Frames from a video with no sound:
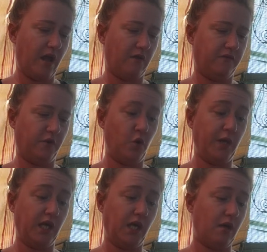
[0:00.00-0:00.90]
have
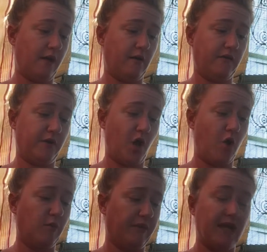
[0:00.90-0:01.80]
kooky, I don't even
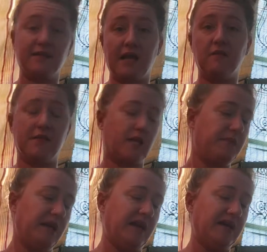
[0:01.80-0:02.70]
know, but that sounds like
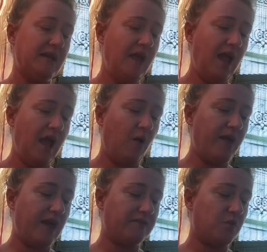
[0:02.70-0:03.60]
me.
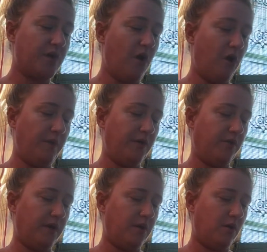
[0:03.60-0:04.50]
We have sweet almond
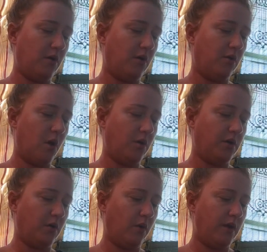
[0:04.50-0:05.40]
oil,
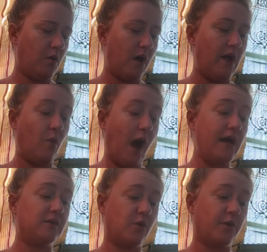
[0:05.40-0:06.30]
coconut oil,
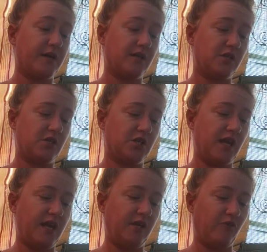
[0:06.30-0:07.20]
wild orange,
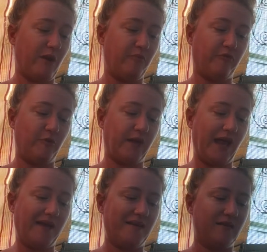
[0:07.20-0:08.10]
and grapefruit
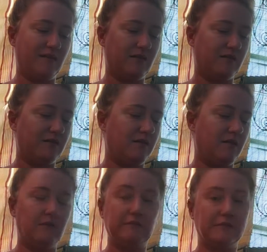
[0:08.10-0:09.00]
again.
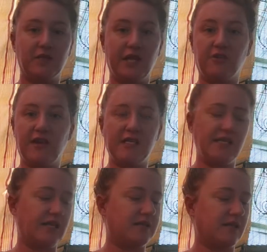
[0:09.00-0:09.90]
And
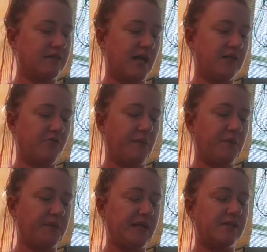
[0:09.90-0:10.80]
crazy kids outside
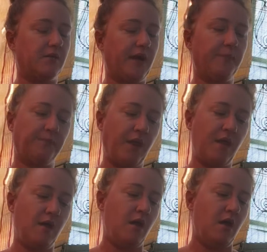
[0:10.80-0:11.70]
screaming, but that's okay.
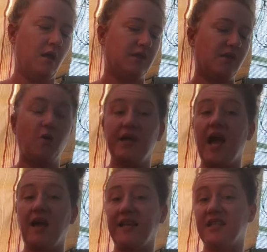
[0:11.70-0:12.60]
So
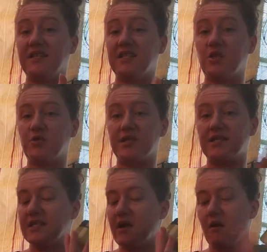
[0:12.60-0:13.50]
yeah, again, the
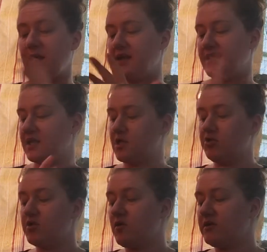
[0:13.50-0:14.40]
citrus, they're amazing.
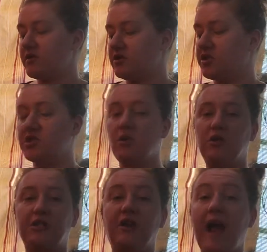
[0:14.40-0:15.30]
Citrus oils are just so
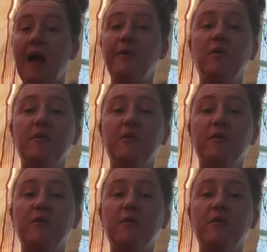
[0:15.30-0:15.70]
good. They're happy